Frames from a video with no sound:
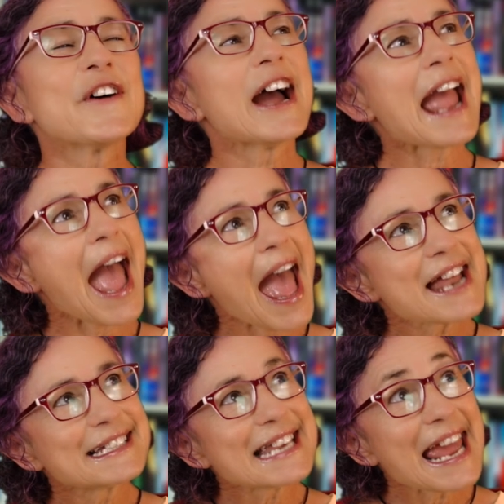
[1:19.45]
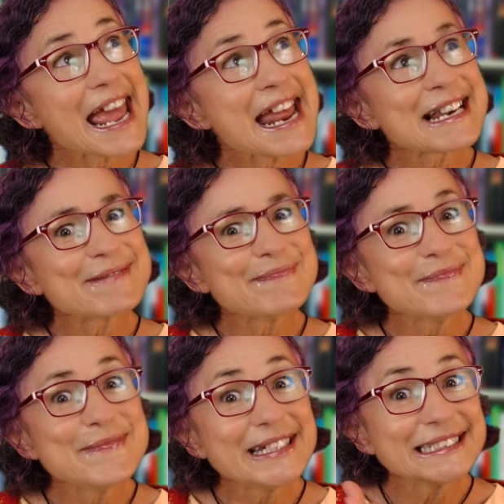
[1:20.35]
I had
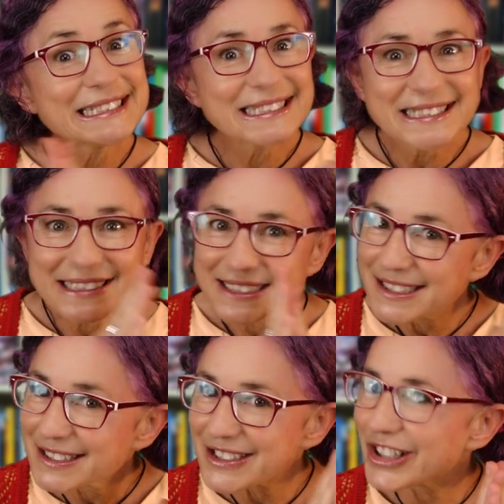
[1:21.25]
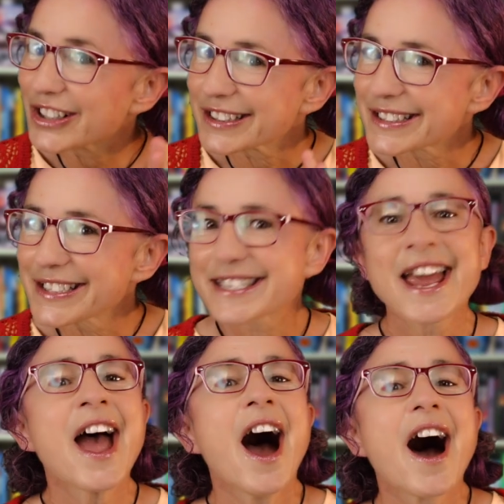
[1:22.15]
ten million dollars,
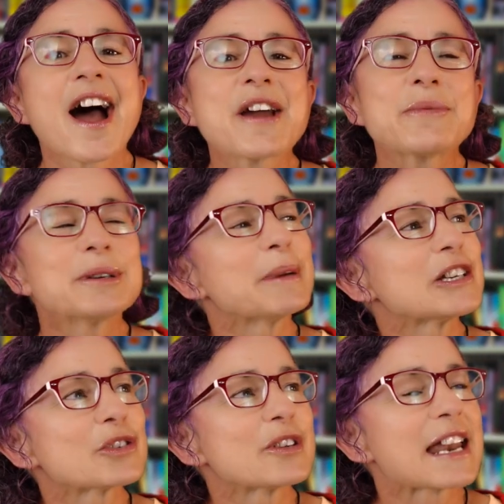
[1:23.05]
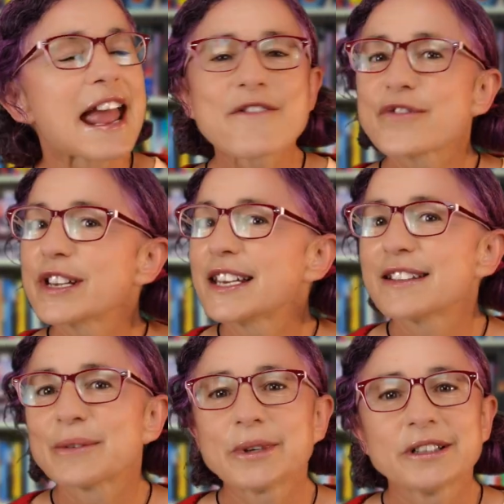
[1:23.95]
I would make sure that every kid
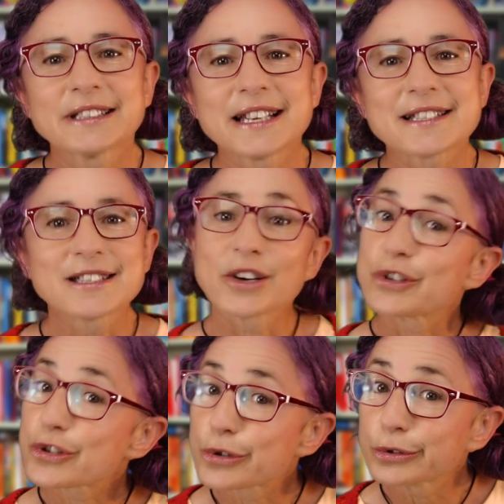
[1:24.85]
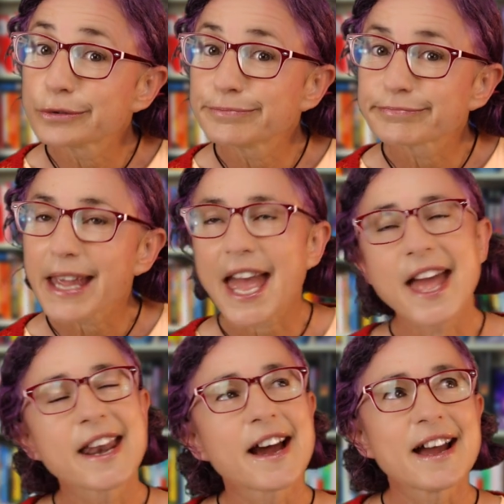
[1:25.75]
in the world gets to go to school,
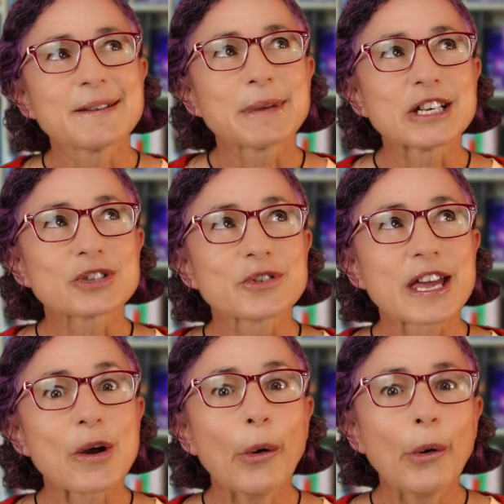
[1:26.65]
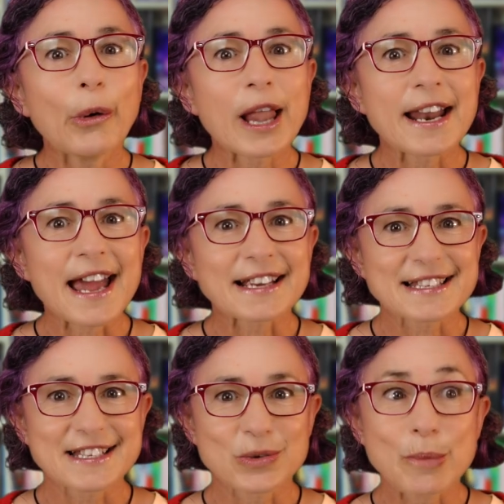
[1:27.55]
and I'd make sure they all had
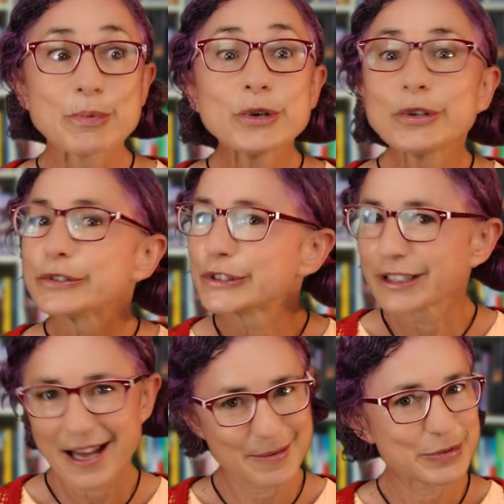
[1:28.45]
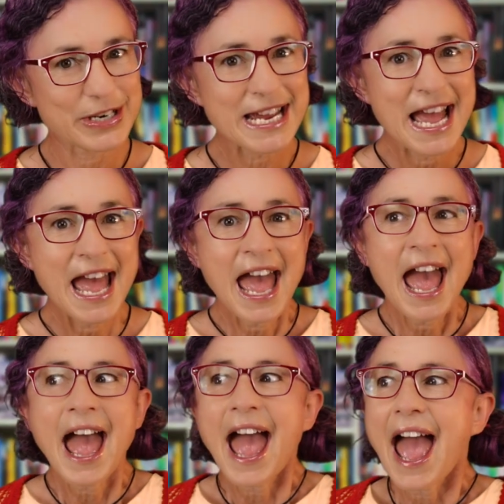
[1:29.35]
access to a beautiful library.
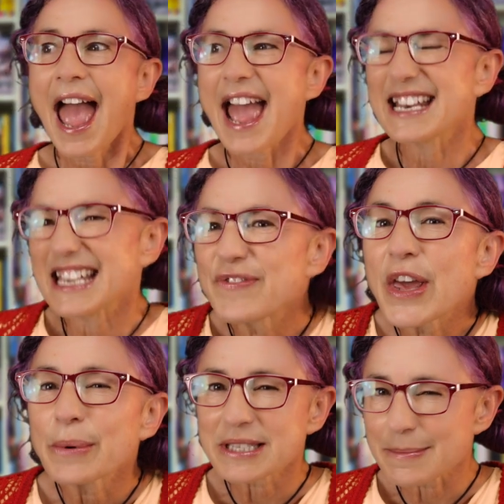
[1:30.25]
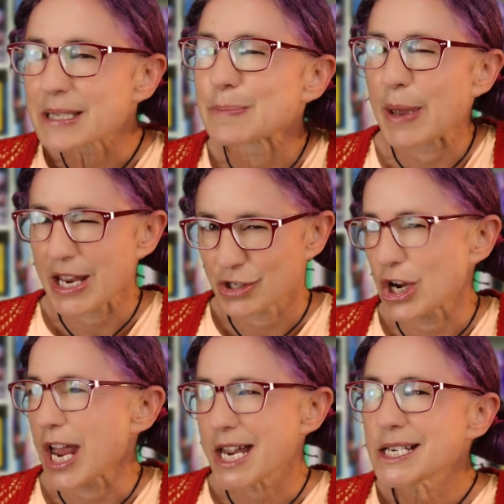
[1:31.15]
And if there was some spare
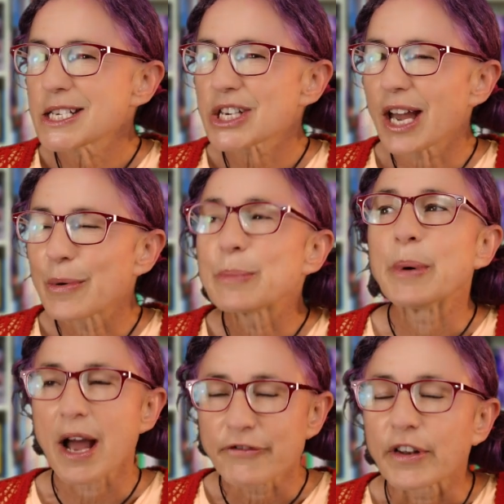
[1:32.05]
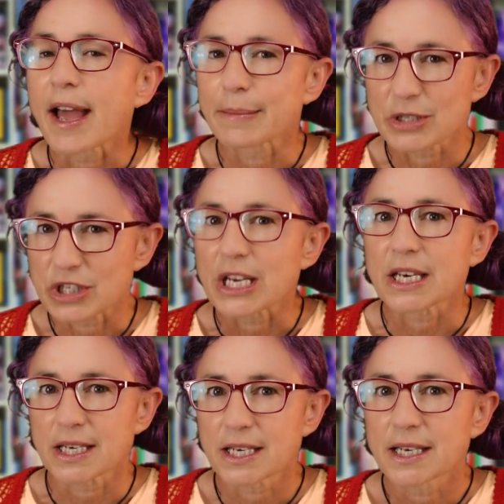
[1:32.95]
change, I would buy a flying
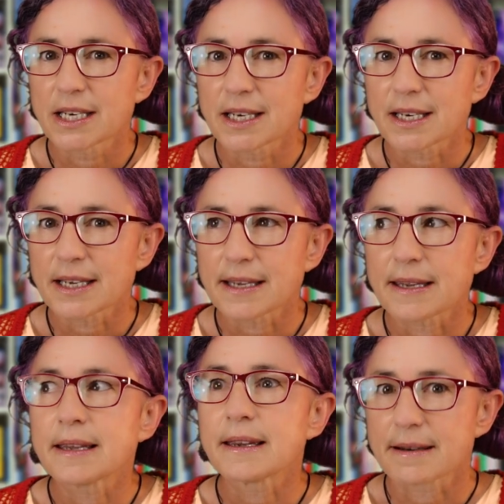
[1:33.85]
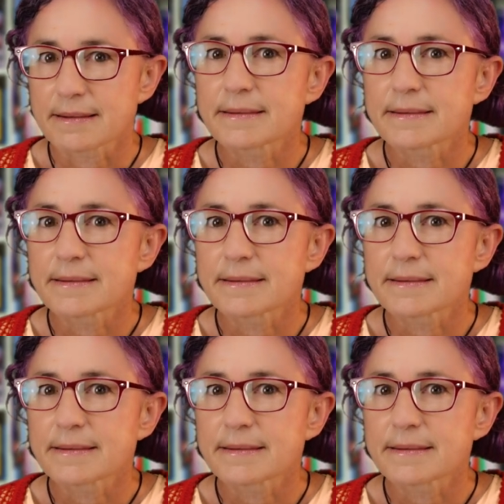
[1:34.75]
machine. Yeah.